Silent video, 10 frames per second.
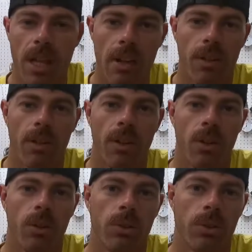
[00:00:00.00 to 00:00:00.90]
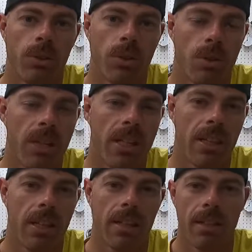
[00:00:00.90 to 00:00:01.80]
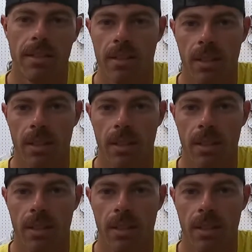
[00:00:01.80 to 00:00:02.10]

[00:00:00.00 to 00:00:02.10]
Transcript: down to those three things,